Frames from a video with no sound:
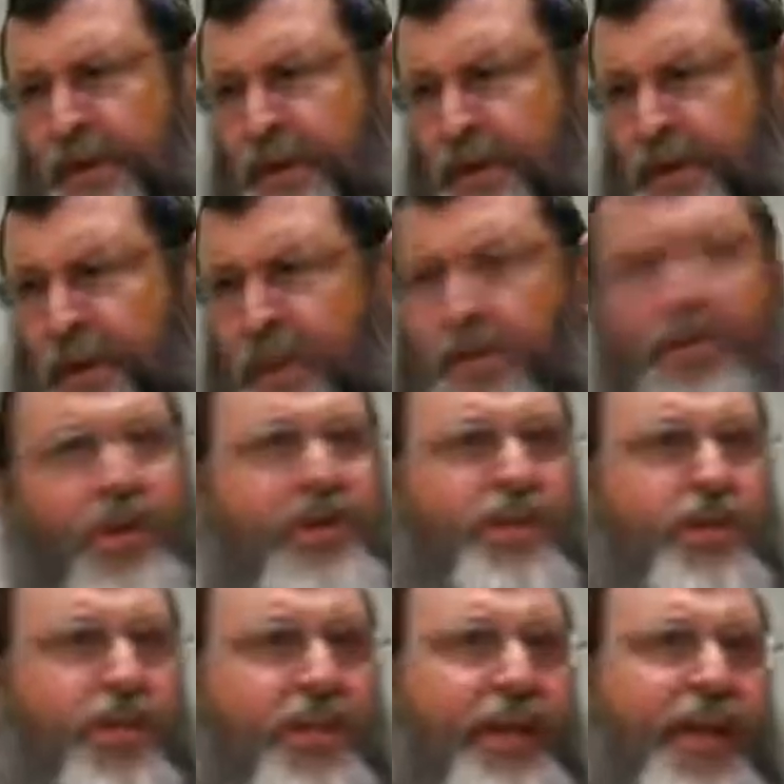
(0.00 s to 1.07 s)
woe to us
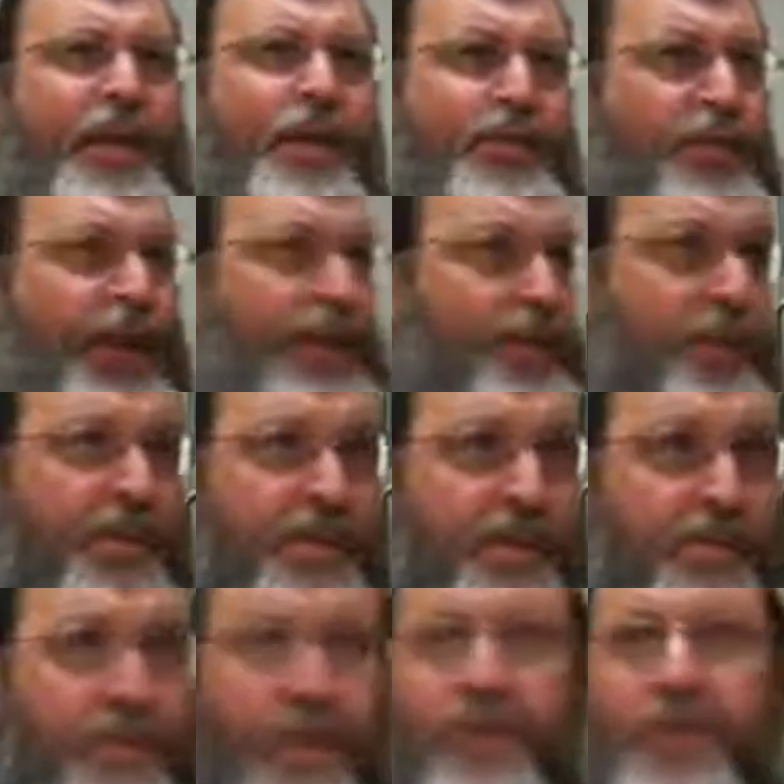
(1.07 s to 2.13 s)
for the day of judgment.
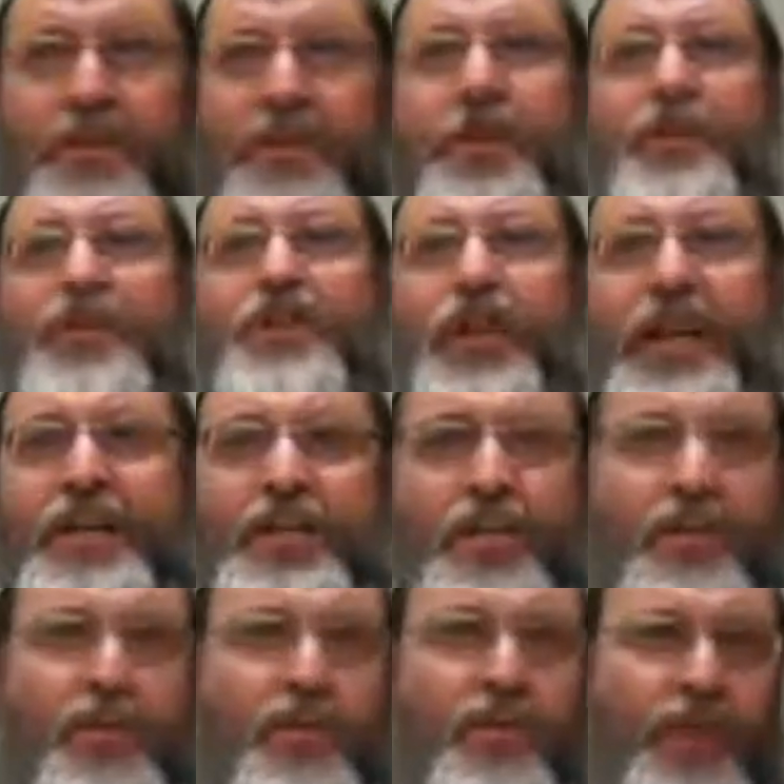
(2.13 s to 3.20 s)
Everyone's going to be judged.
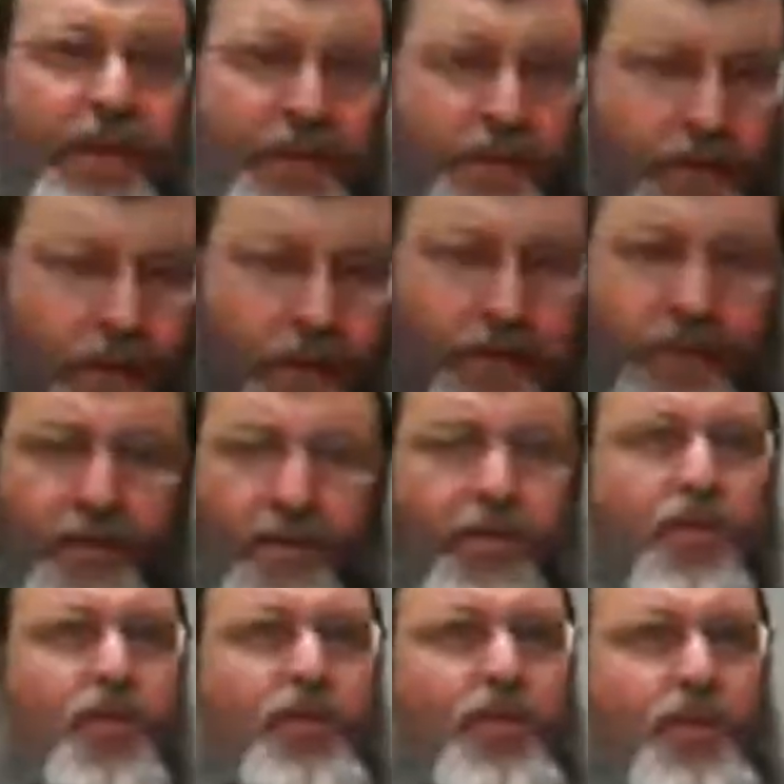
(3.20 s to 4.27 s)
You had a Torah, you
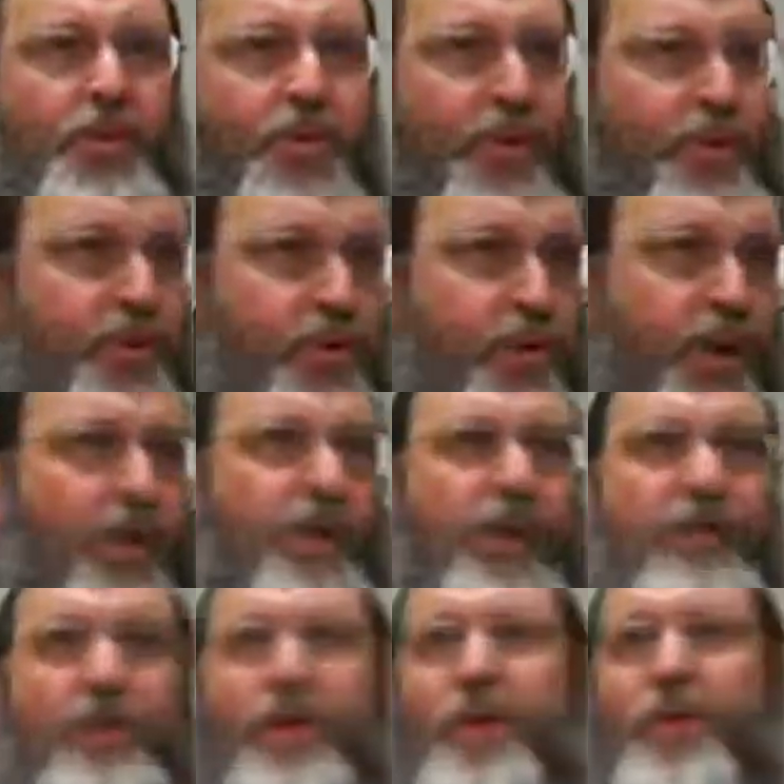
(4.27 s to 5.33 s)
knew what you were supposed to do,
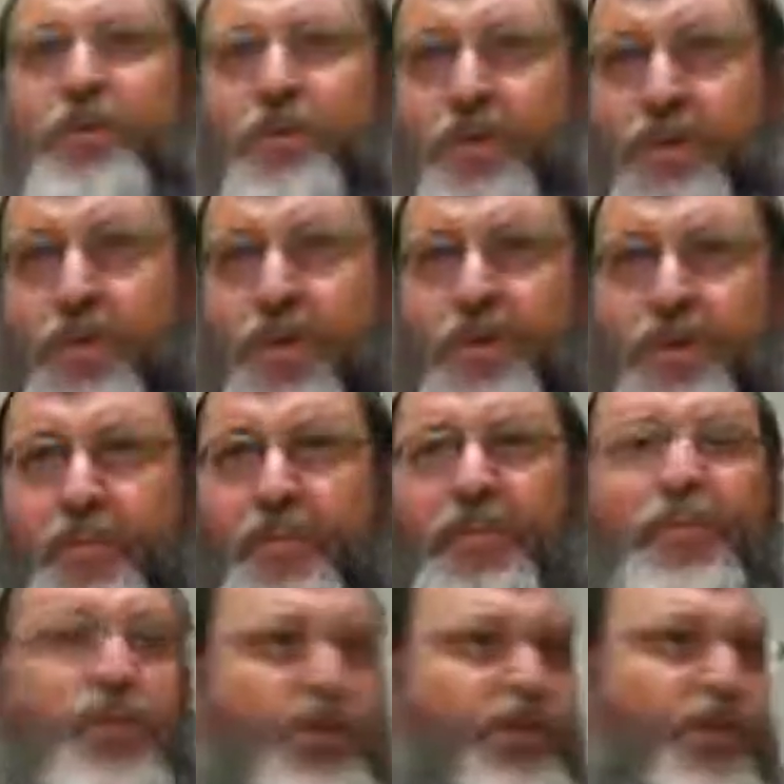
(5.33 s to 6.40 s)
everybody was responsible
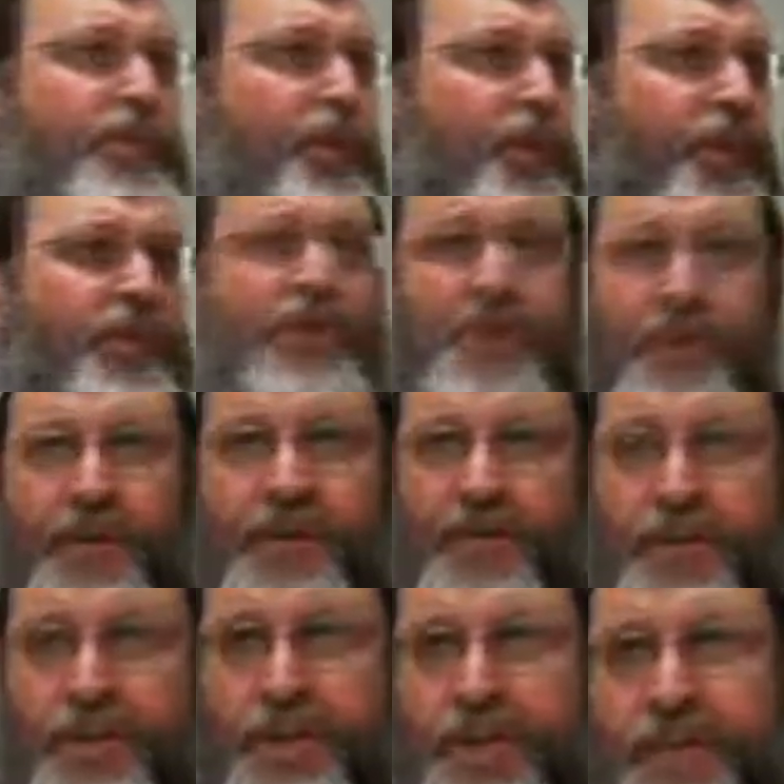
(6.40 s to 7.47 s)
for achieving what he was supposed
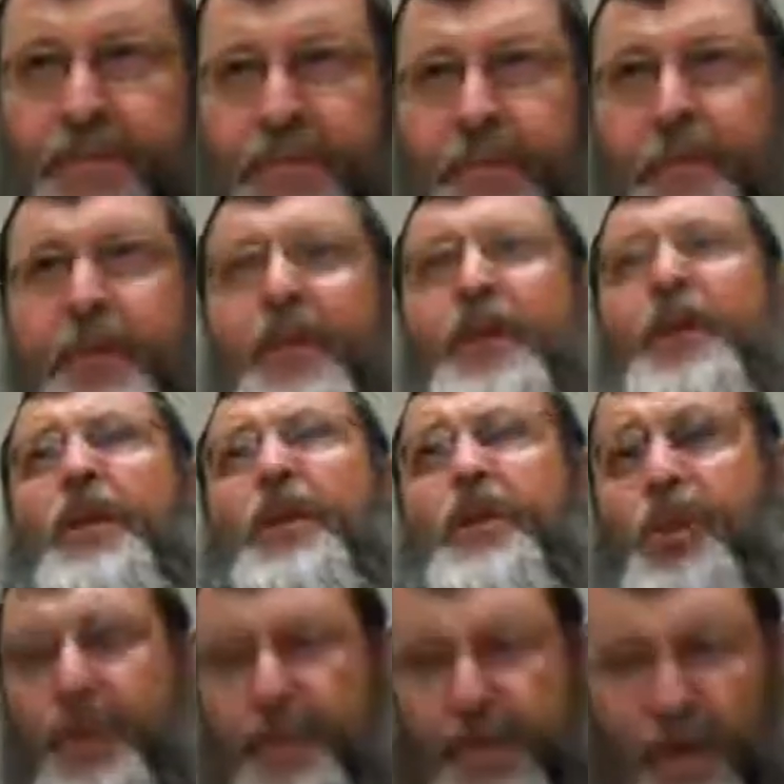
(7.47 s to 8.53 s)
to achieve.
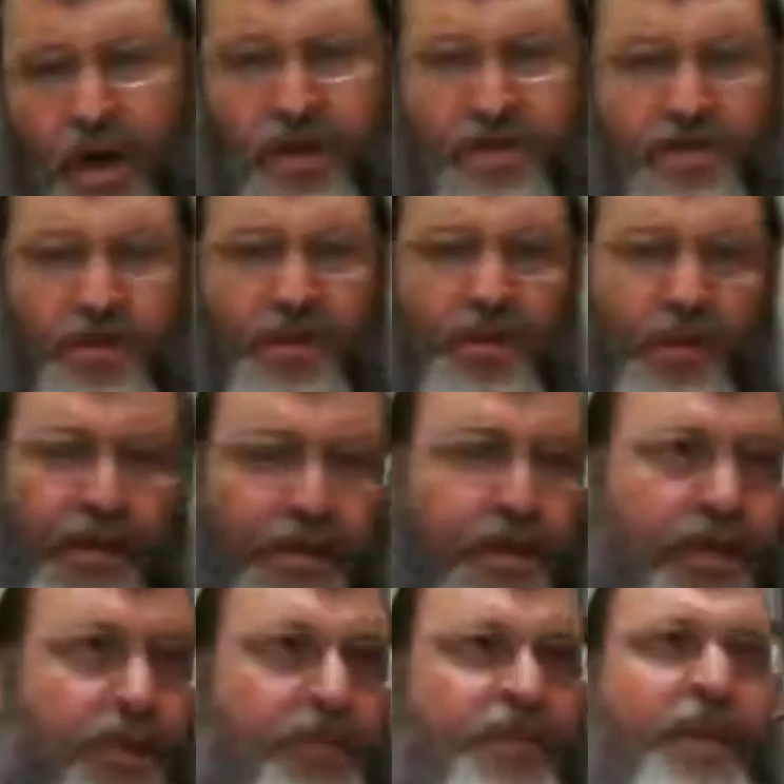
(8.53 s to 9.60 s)
You're going to be asked, you know, why did you
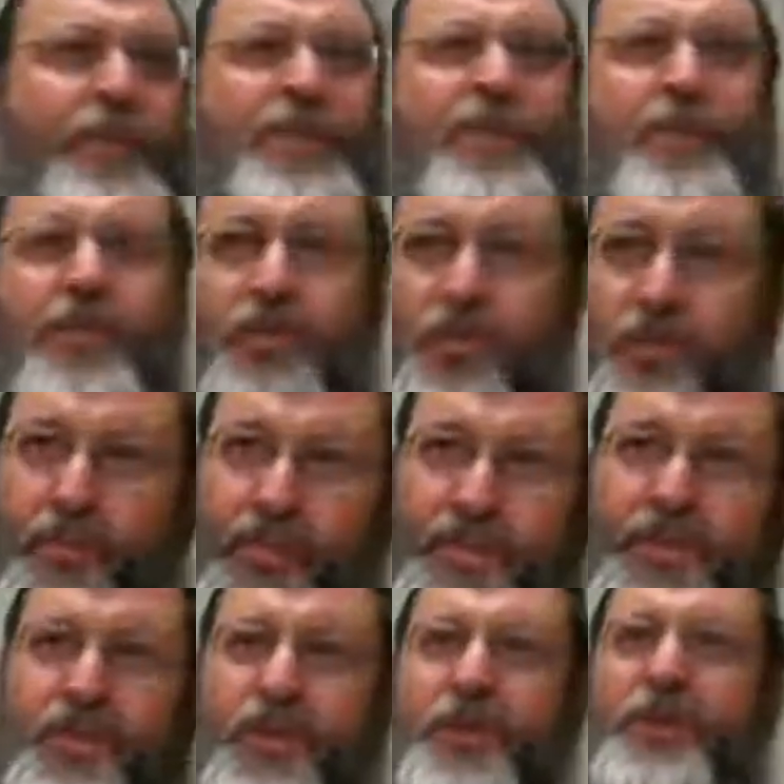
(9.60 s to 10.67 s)
keep Shavuos? Did you do
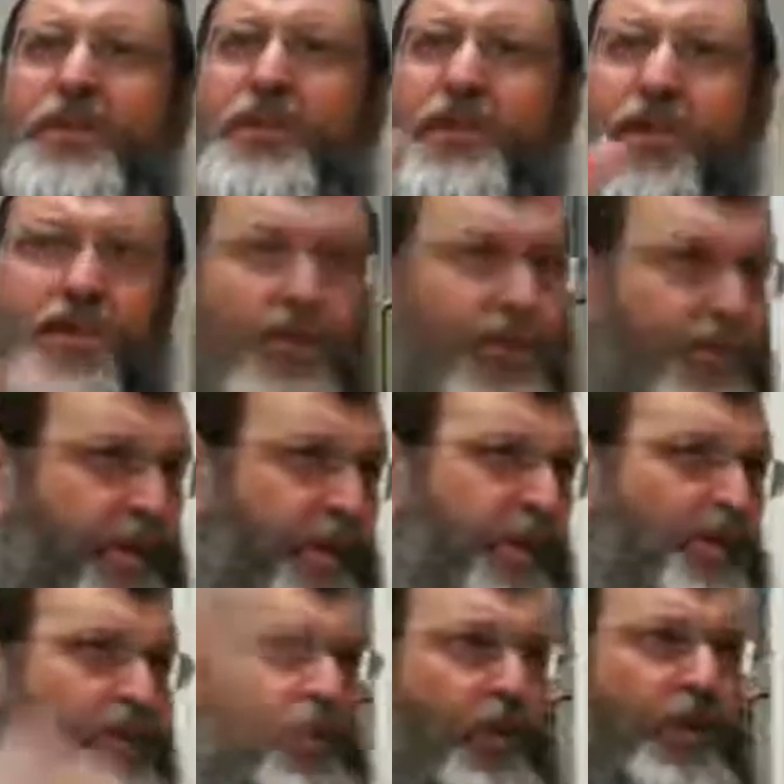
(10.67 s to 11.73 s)
business honestly? Did you speak
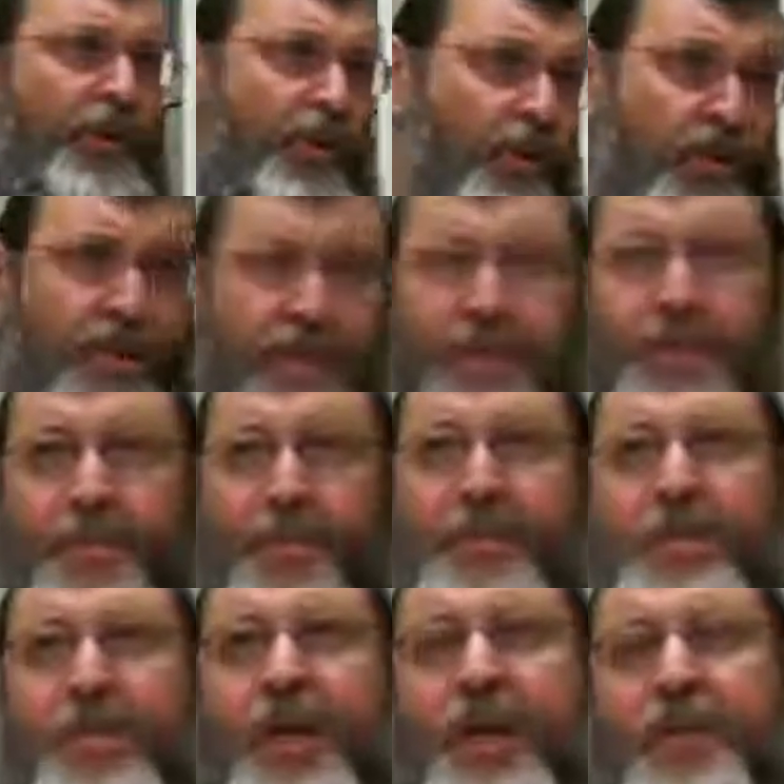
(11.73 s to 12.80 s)
Lashon Hara? All the things a
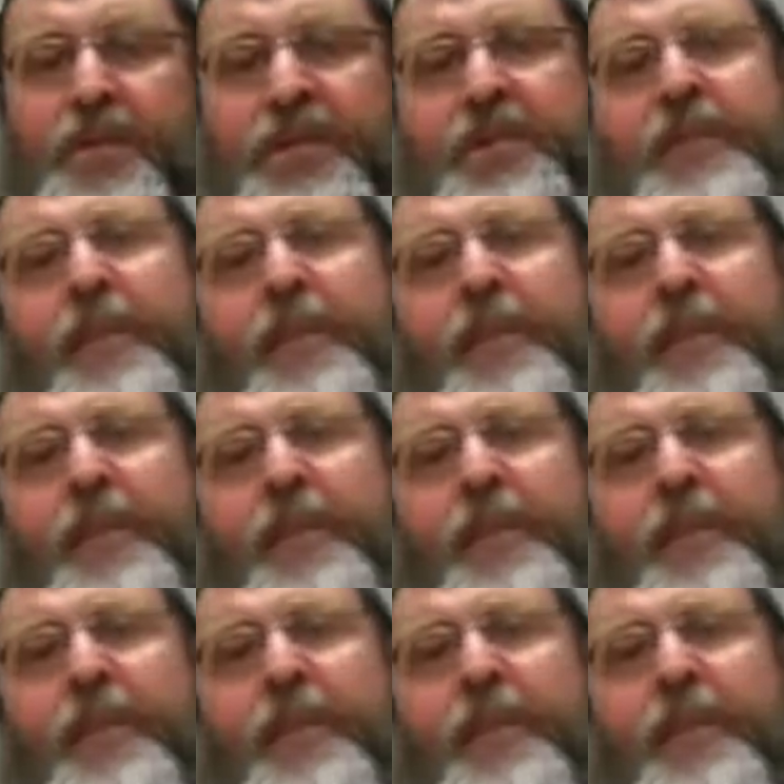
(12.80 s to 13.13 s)
person knows.